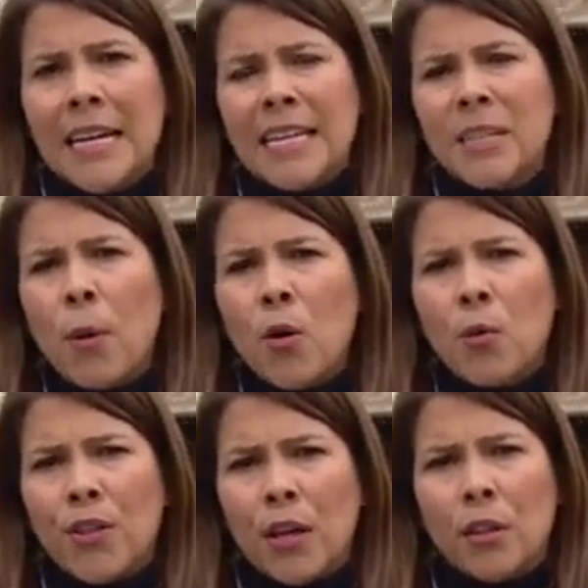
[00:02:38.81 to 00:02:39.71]
He spoke
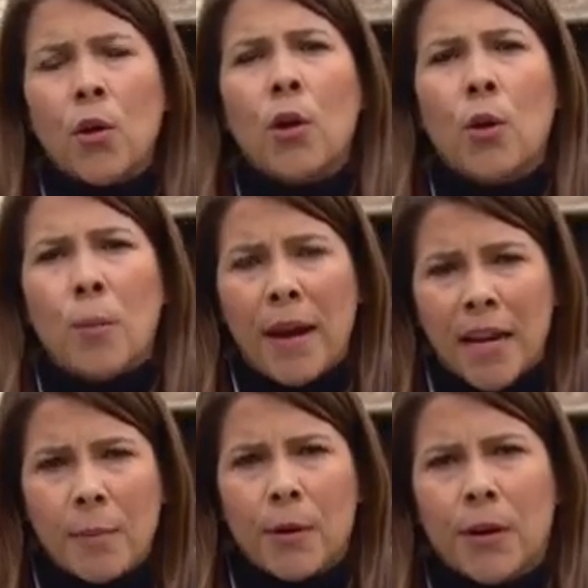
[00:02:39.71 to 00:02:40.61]
with a local
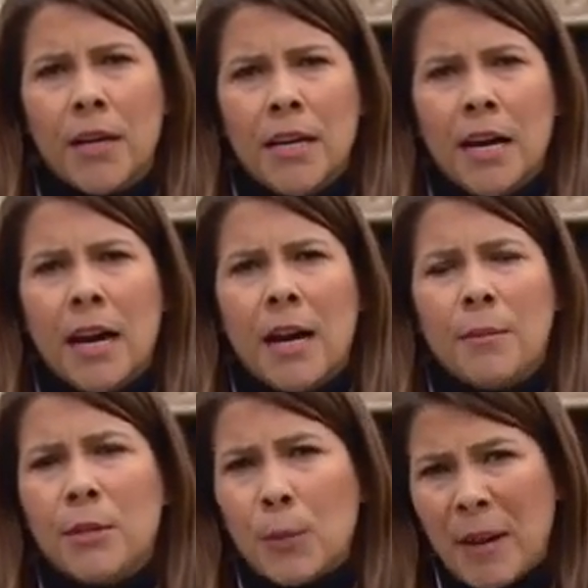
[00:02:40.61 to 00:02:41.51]
paper
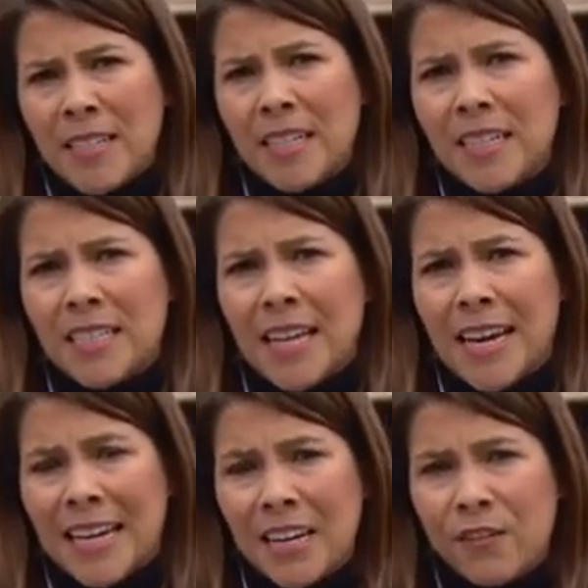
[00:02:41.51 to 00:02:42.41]
to basically
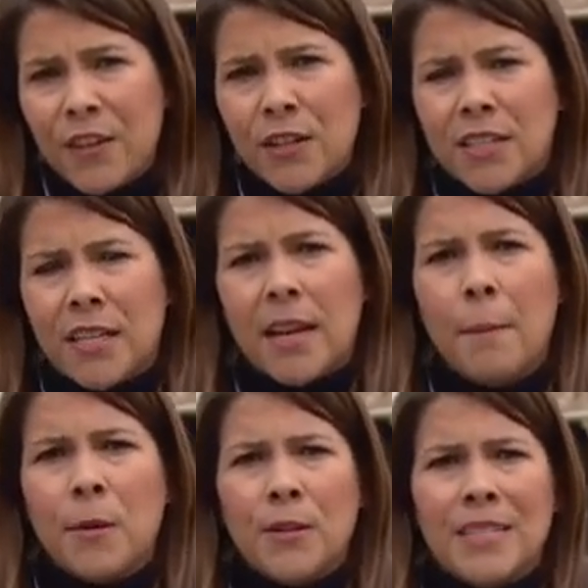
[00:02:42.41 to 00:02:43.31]
saying he feels the
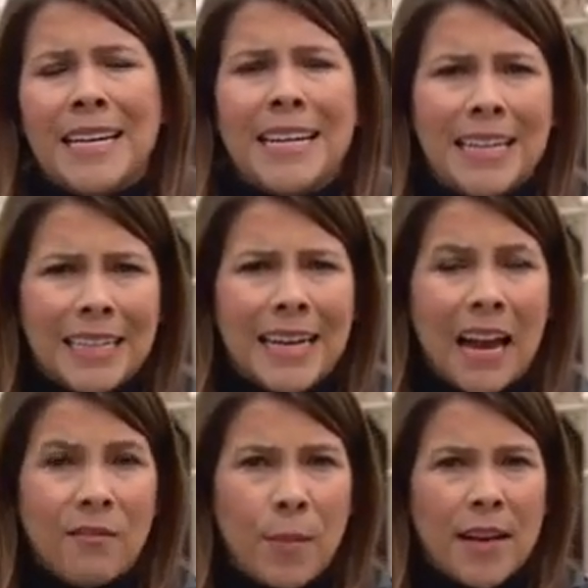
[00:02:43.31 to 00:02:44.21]
numbers in Italy
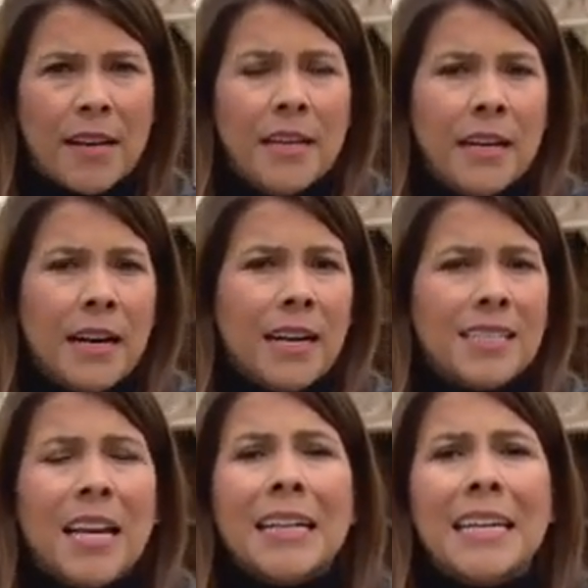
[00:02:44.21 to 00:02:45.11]
have been
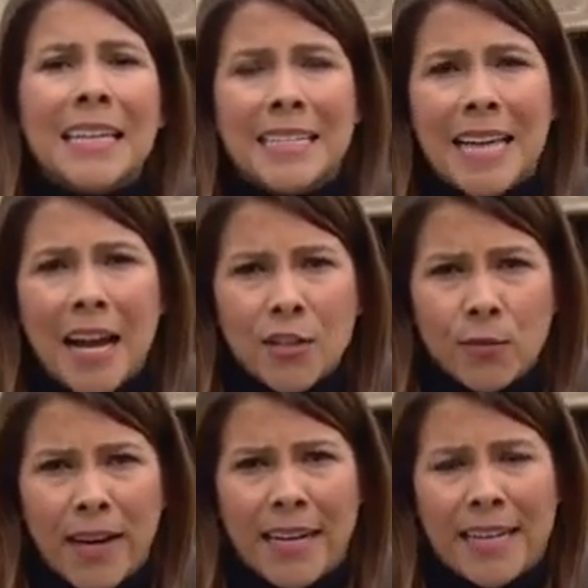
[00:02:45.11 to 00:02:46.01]
slightly
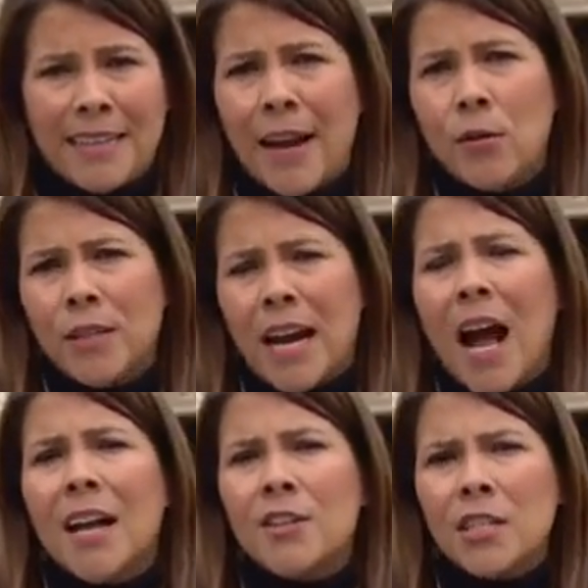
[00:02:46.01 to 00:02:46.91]
exaggerated, that only
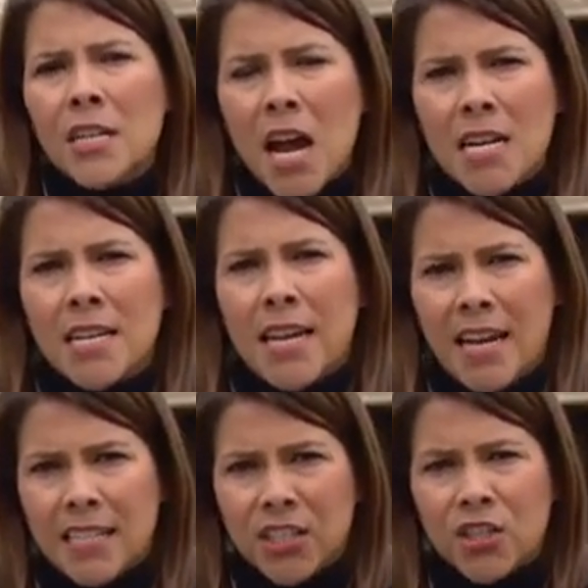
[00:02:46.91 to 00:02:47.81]
190
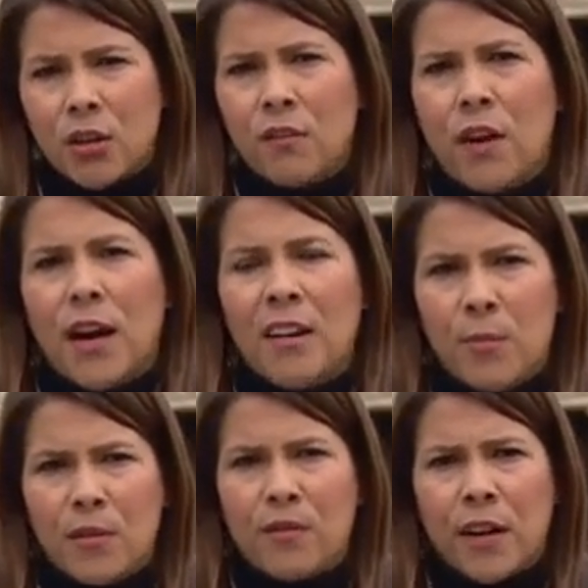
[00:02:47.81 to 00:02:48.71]
cases so far have
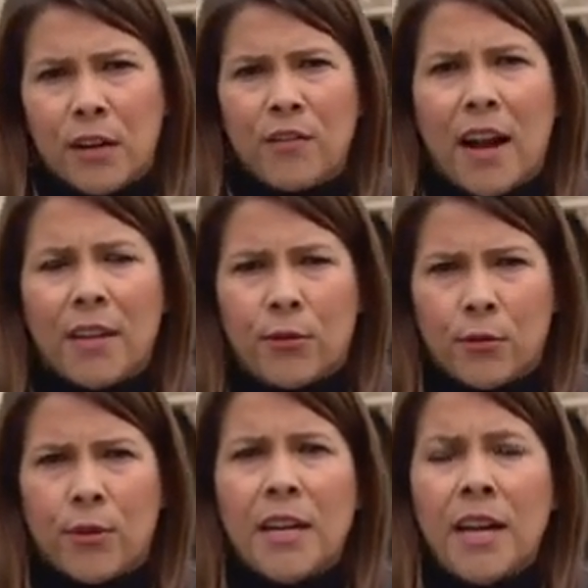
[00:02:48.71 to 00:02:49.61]
been verified
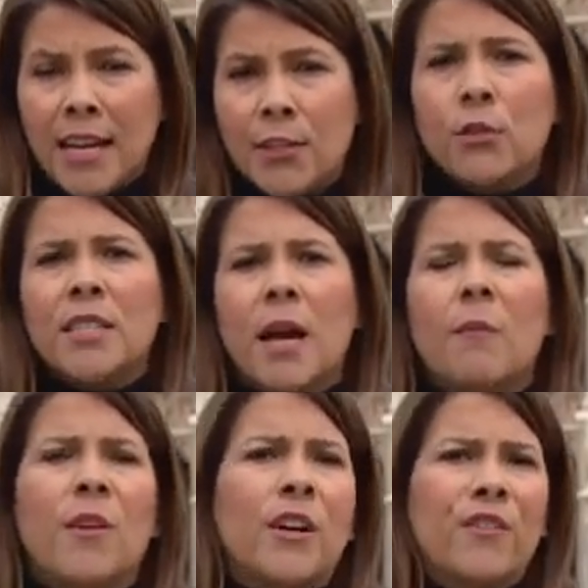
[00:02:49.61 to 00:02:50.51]
through a 2-step
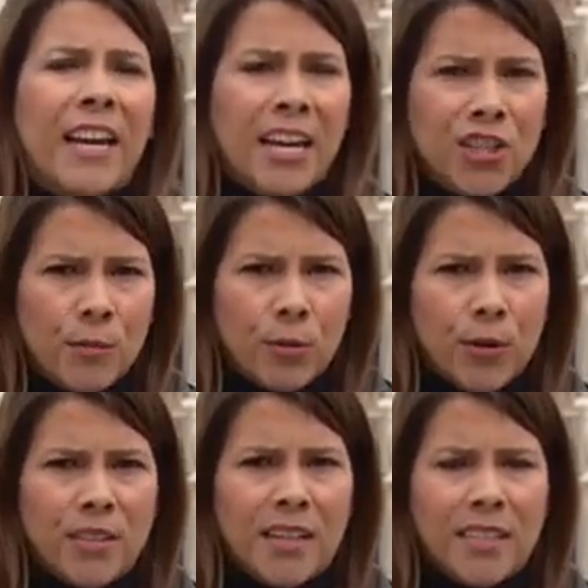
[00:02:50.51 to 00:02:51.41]
verification
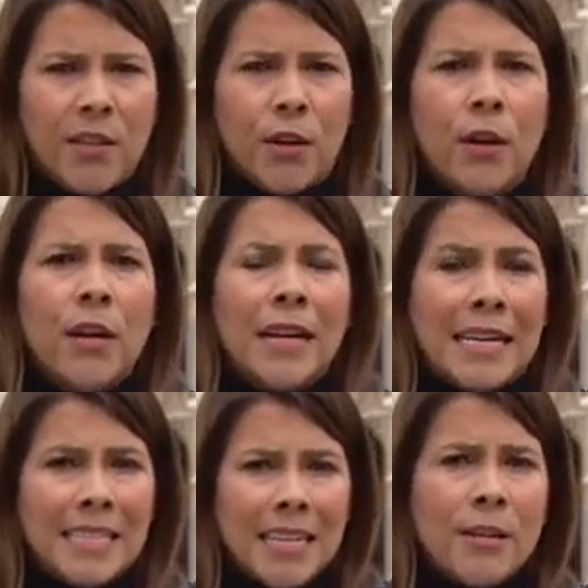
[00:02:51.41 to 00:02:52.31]
process, and they're
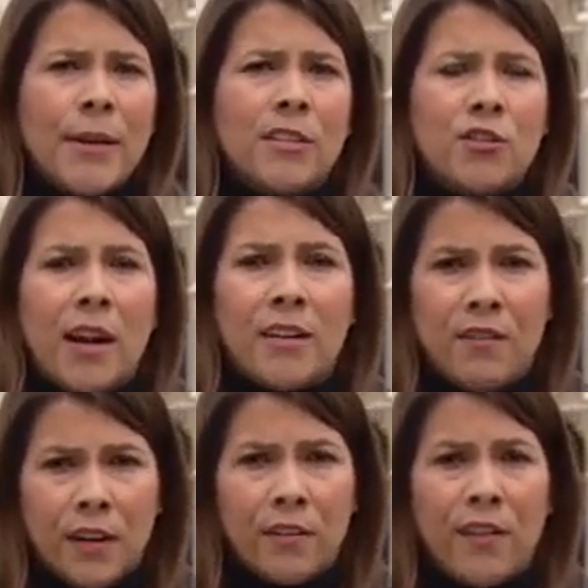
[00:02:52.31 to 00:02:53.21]
continuing to try to
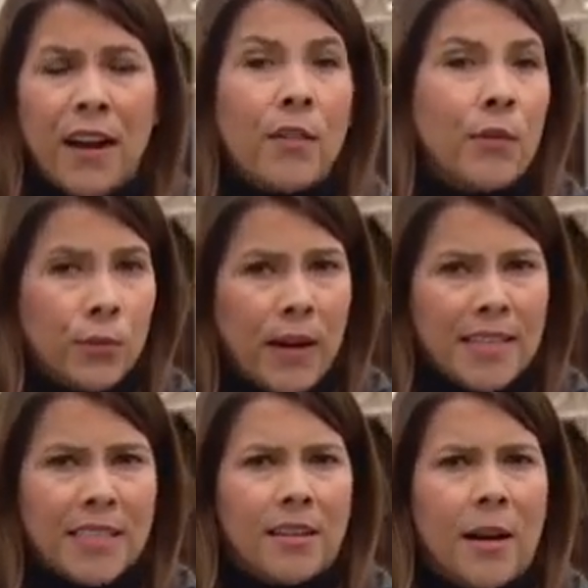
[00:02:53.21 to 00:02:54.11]
verify the
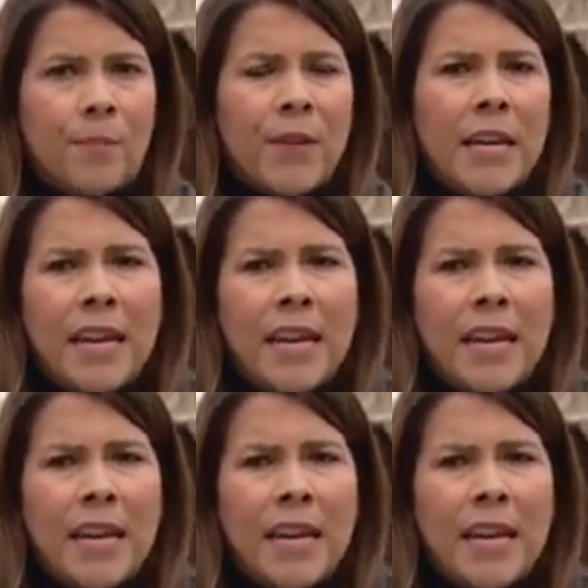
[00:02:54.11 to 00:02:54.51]
rest of them.